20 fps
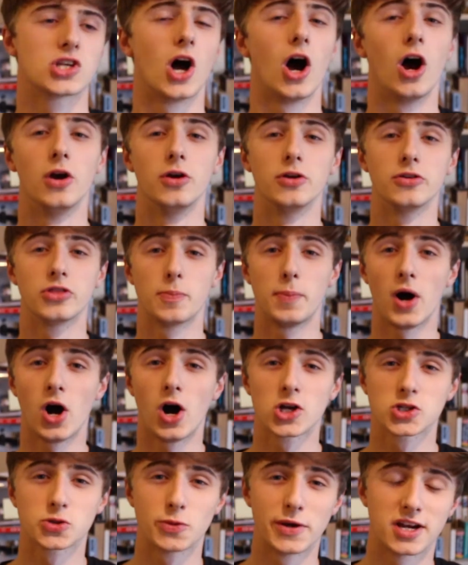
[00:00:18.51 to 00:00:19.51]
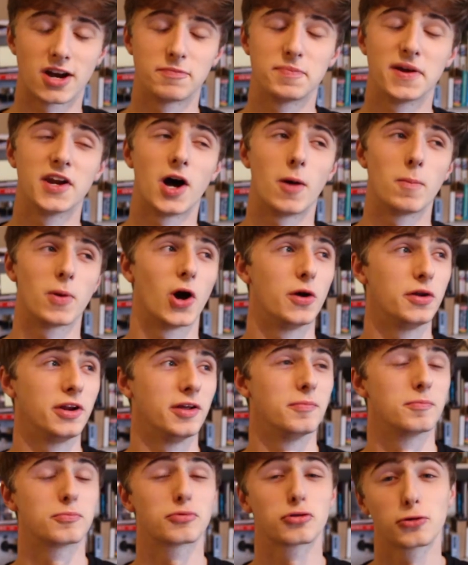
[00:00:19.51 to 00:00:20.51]
So, the past week I've been
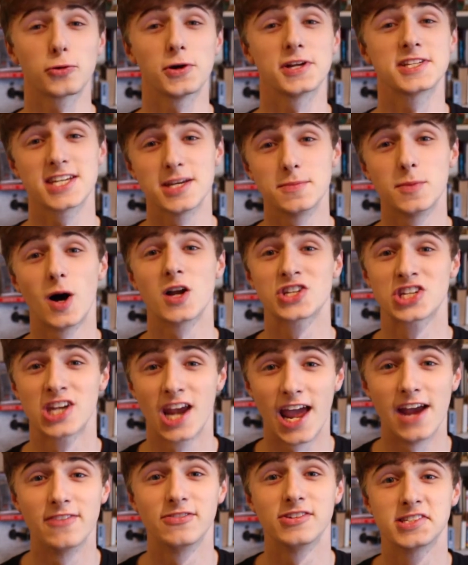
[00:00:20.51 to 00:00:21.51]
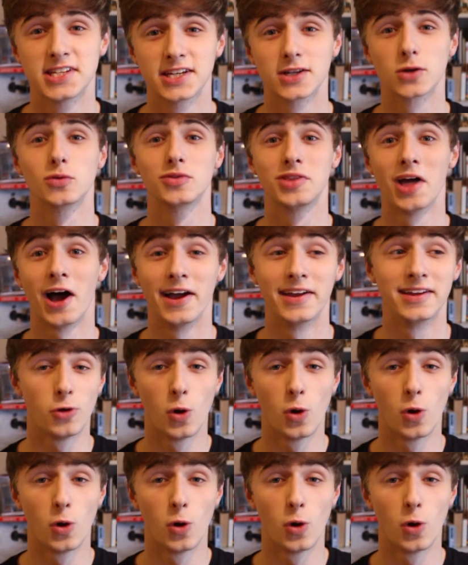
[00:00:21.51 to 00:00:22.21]
uploading pretty much every single day.